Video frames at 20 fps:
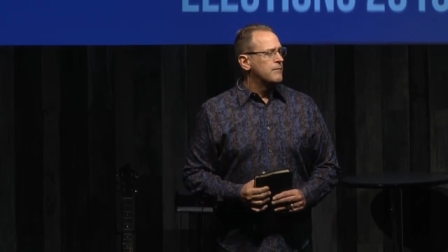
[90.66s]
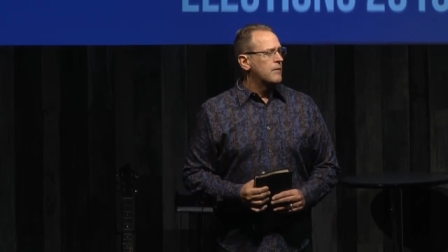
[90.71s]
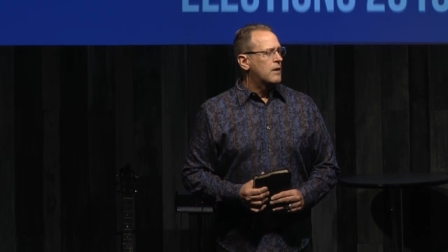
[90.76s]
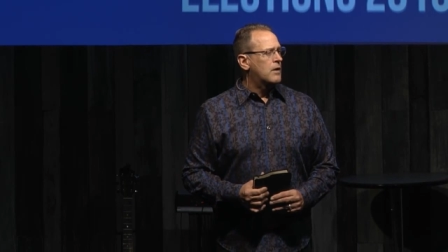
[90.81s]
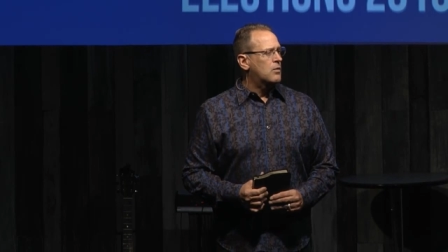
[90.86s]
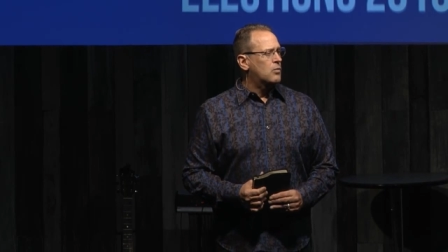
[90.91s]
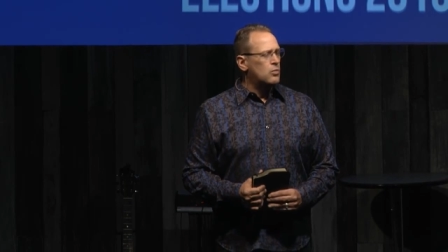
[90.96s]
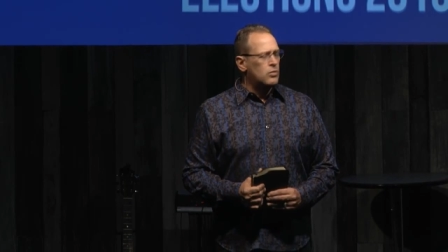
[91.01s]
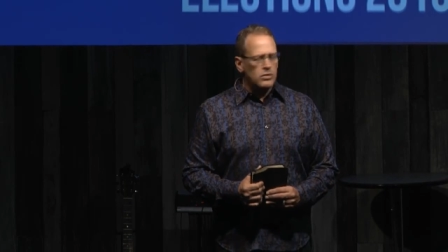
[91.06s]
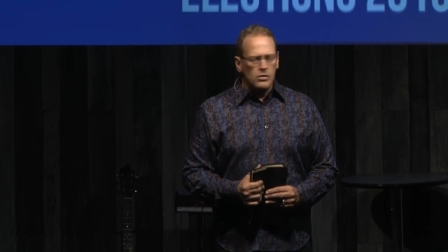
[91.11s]

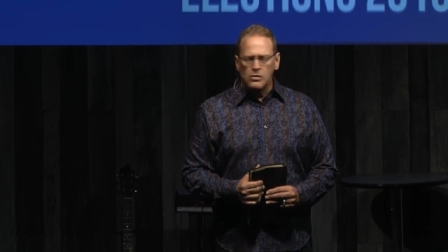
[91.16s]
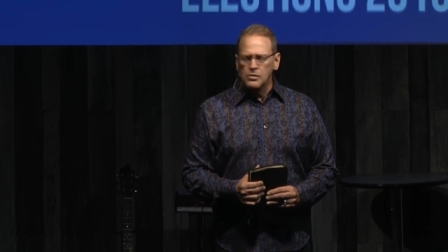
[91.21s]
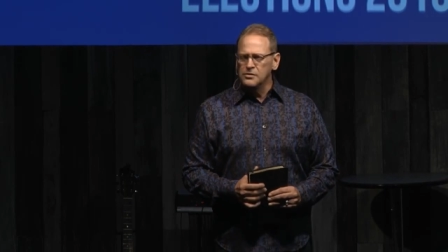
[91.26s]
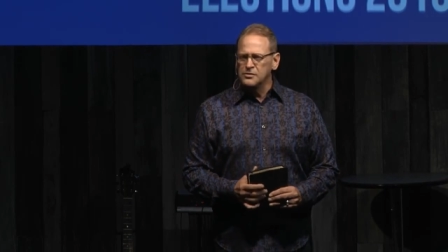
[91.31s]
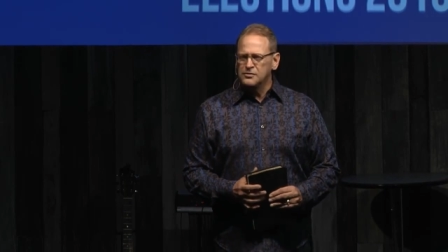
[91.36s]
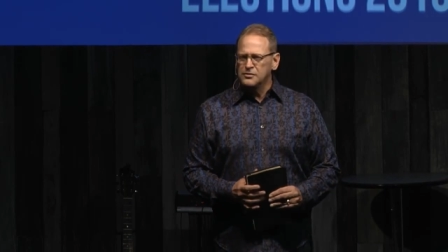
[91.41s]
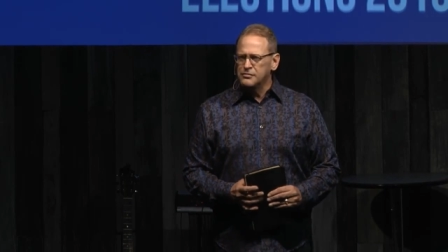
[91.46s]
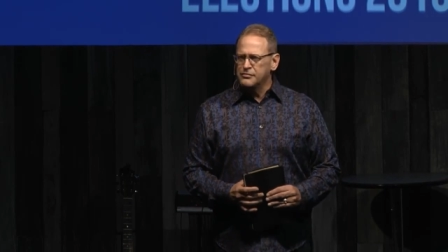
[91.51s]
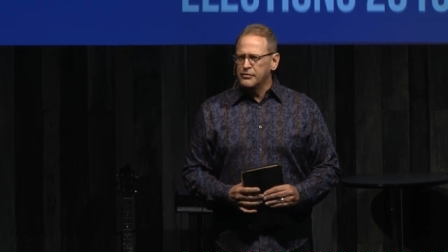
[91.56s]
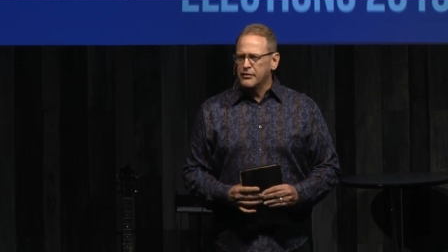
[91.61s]
Our world
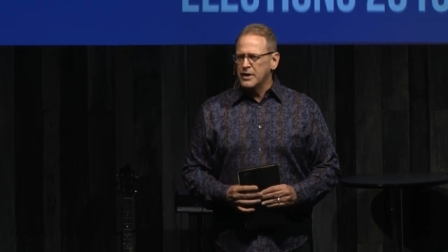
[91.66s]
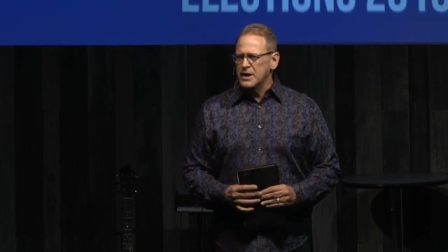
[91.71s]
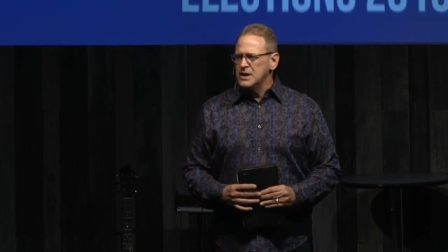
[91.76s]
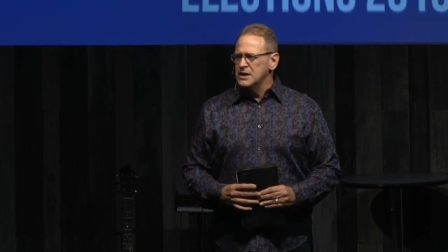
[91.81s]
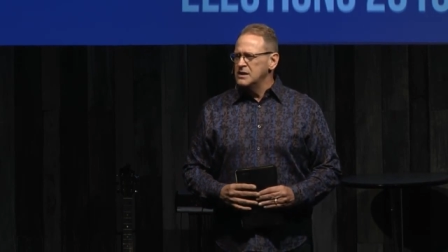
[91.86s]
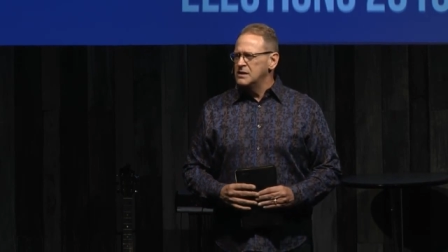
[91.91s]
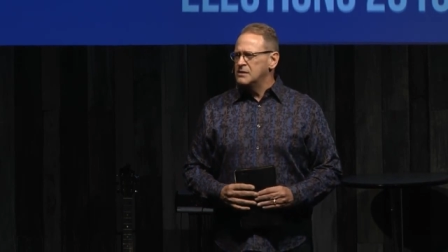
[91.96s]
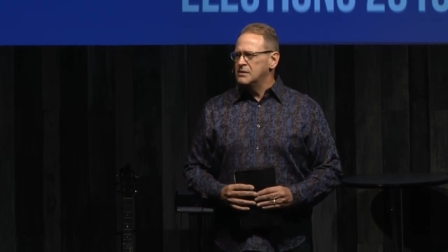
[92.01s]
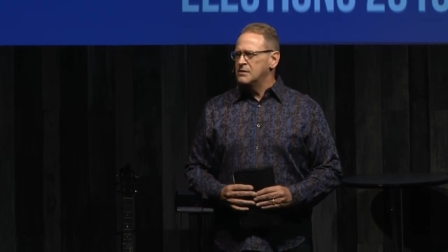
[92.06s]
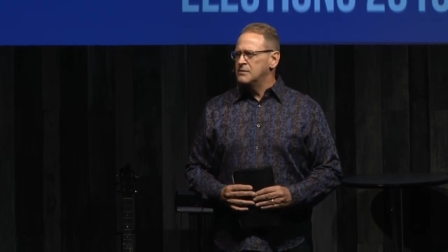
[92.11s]
is
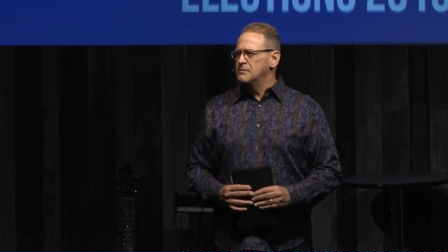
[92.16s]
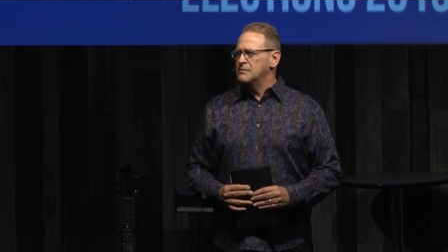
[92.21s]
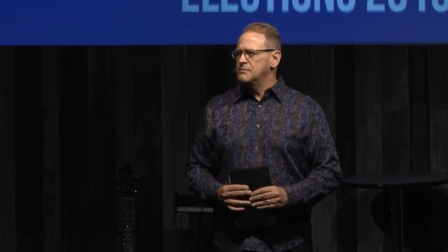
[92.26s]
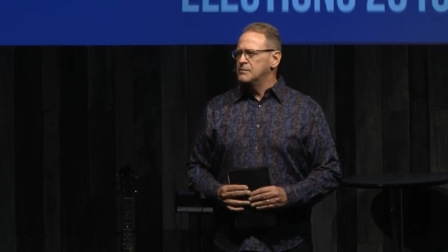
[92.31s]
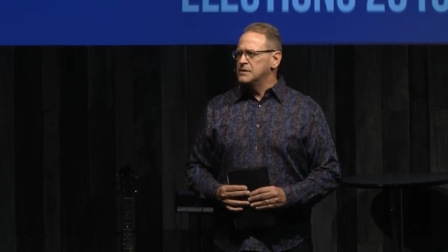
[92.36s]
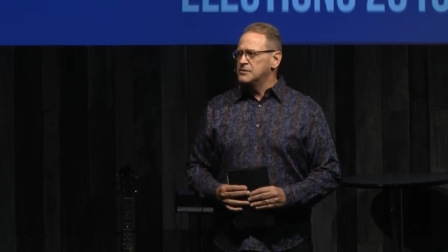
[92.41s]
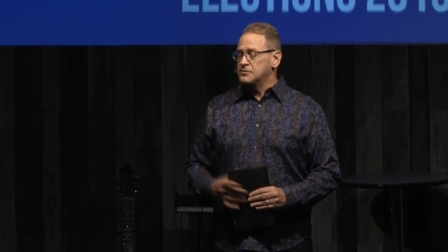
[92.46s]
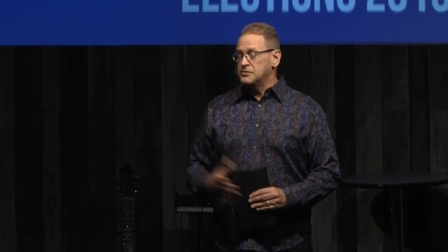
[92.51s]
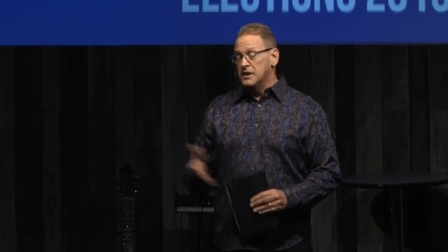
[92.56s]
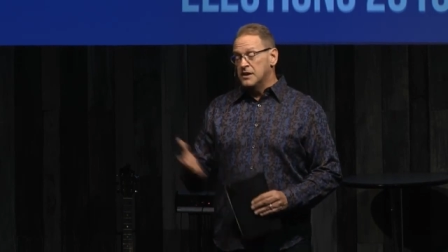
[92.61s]
afraid.
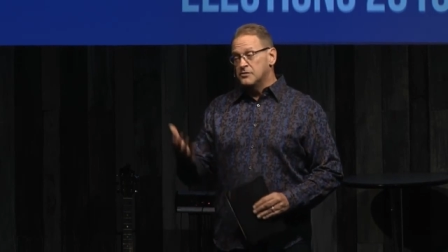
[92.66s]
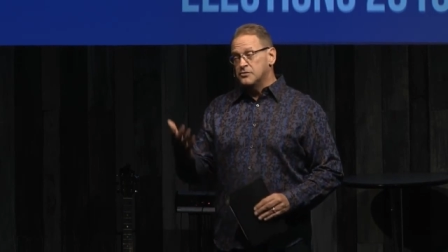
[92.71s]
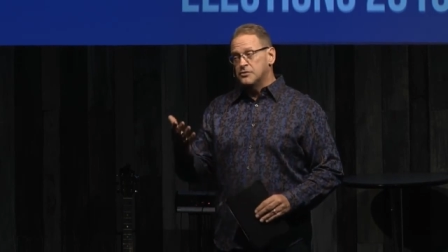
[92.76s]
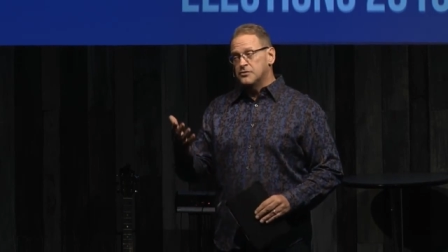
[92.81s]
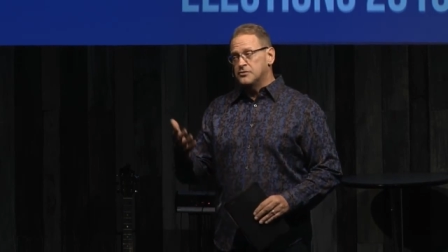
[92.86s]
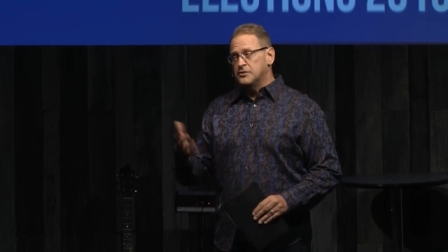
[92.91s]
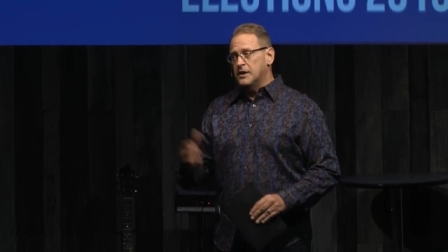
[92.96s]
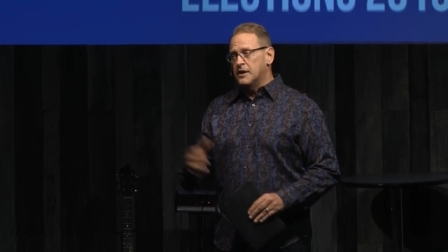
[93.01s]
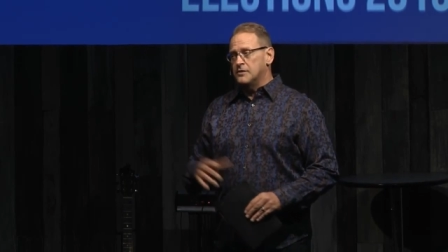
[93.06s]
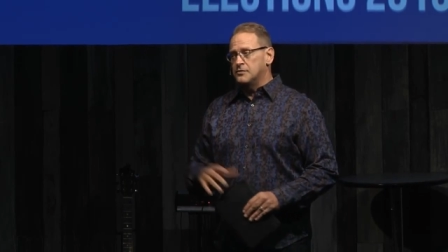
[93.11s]
It's not
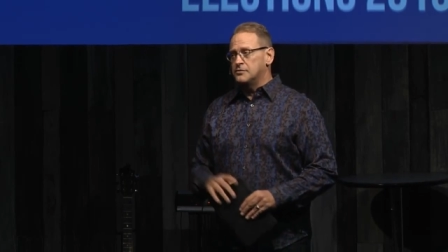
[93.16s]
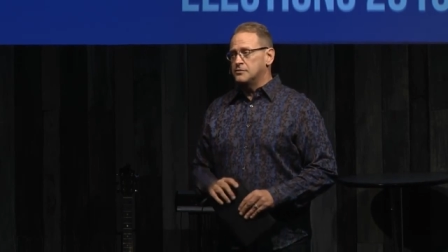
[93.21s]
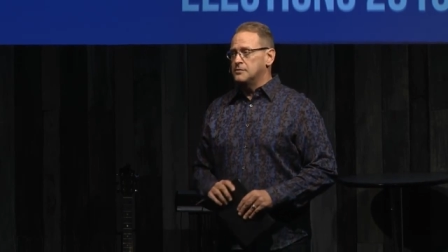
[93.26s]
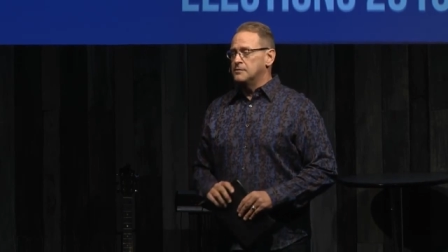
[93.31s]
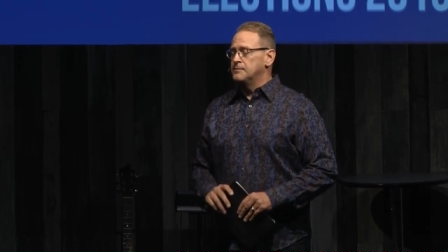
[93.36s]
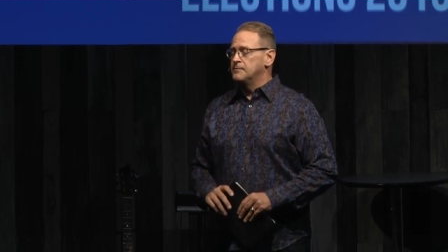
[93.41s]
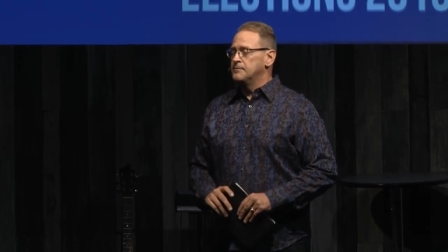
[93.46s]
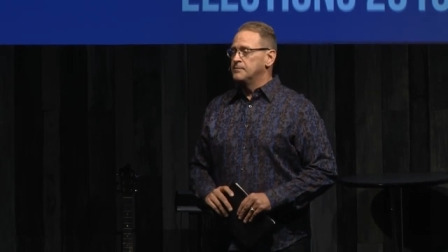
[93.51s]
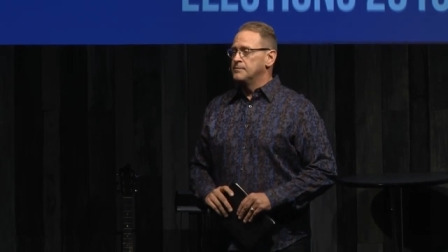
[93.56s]
just us.